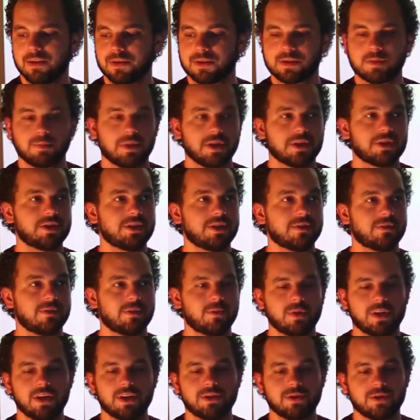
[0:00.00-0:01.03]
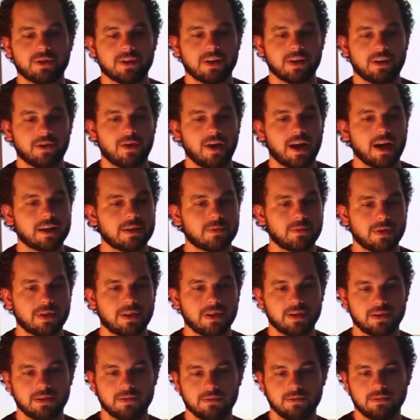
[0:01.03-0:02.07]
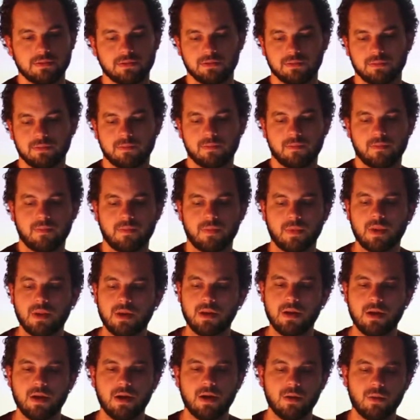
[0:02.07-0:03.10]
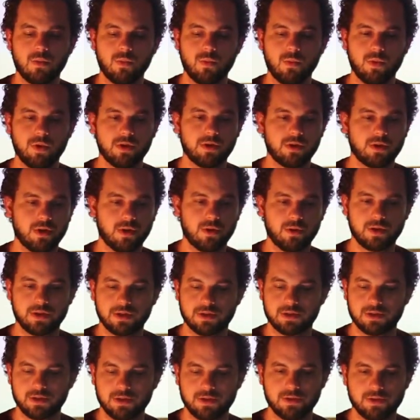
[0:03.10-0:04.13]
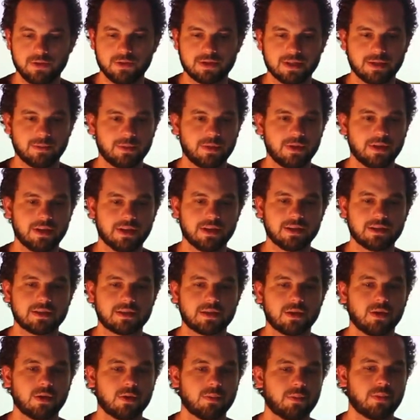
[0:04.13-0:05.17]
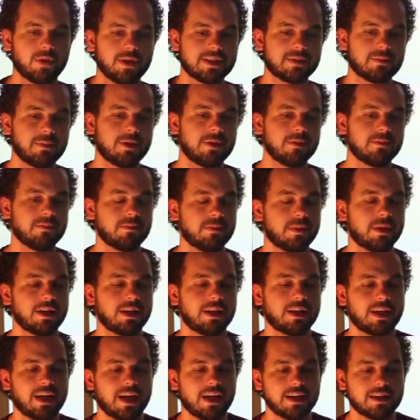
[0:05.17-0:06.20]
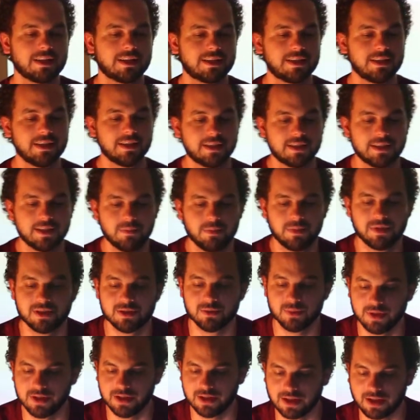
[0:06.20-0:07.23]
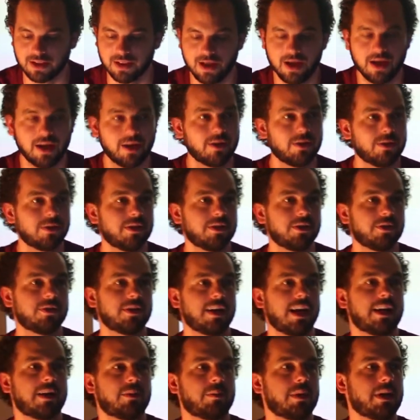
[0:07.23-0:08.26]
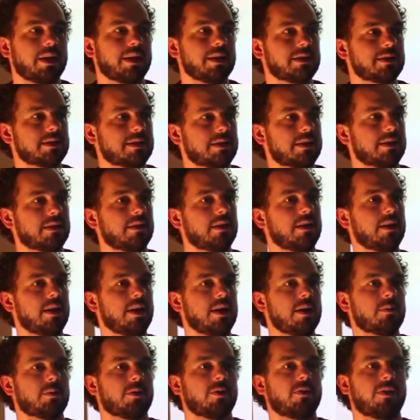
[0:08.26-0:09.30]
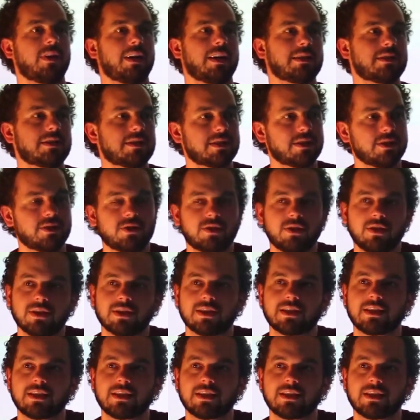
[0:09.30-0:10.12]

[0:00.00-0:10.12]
there's a bunch of different ways you can interact with it. We're going to use something that is called Prisma, and it kind of sits in between the cloud and your database and provides essentially a